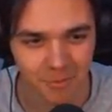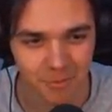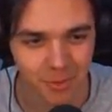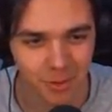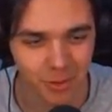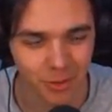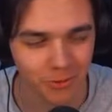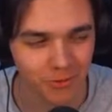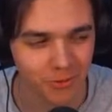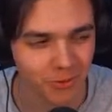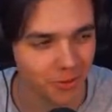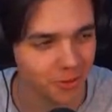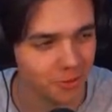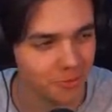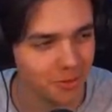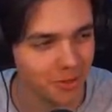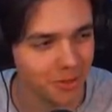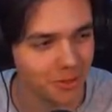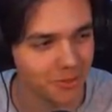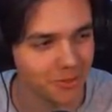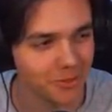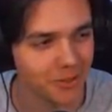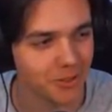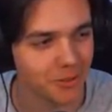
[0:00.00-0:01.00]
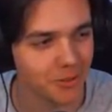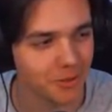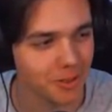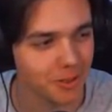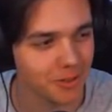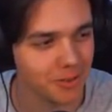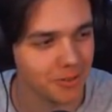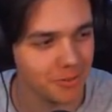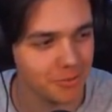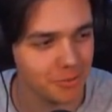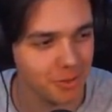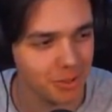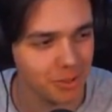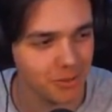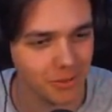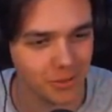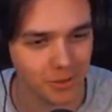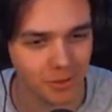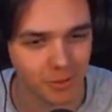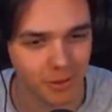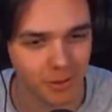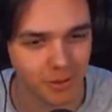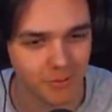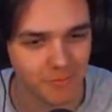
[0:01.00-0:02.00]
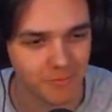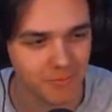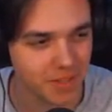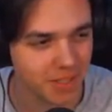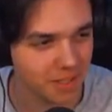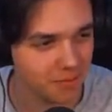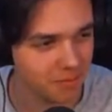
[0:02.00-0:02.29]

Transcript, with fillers: Beautiful, beautiful quote. Beautiful quote.